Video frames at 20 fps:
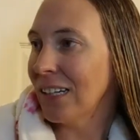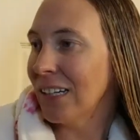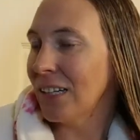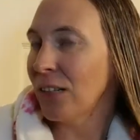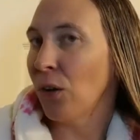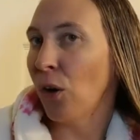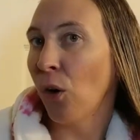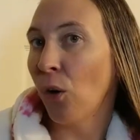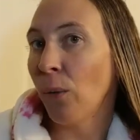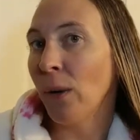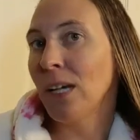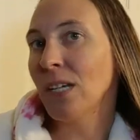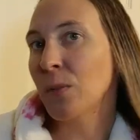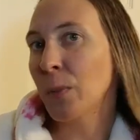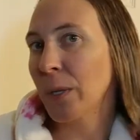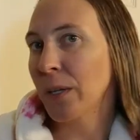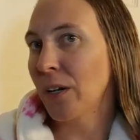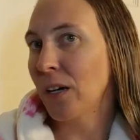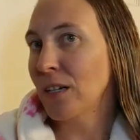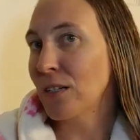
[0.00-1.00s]
it
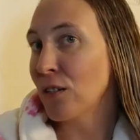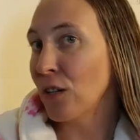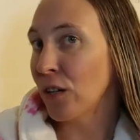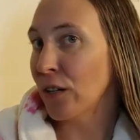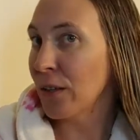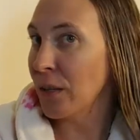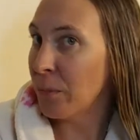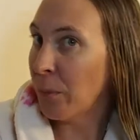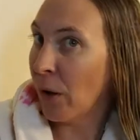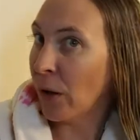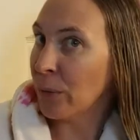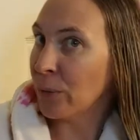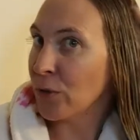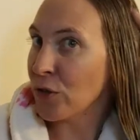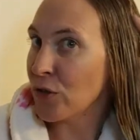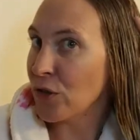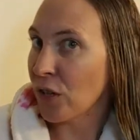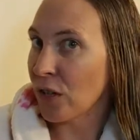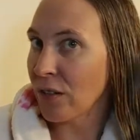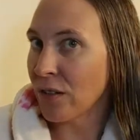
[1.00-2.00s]
always, whether I start at the bottom
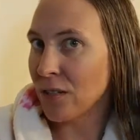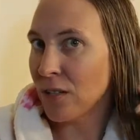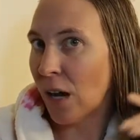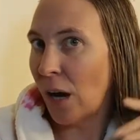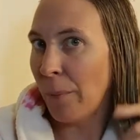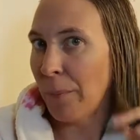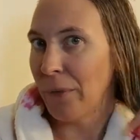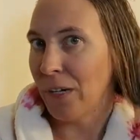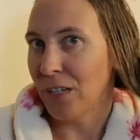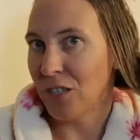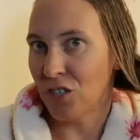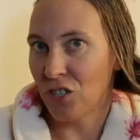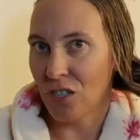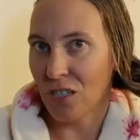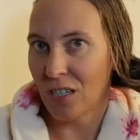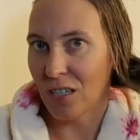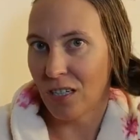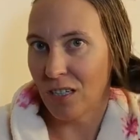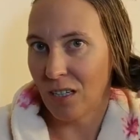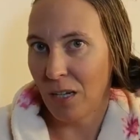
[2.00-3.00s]
or start at the top, it
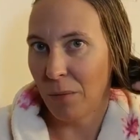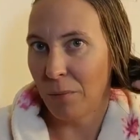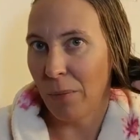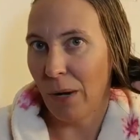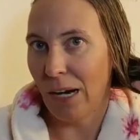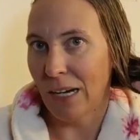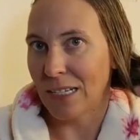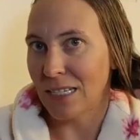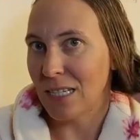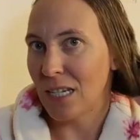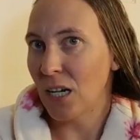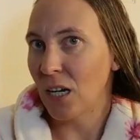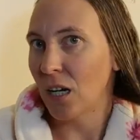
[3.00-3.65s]
just combines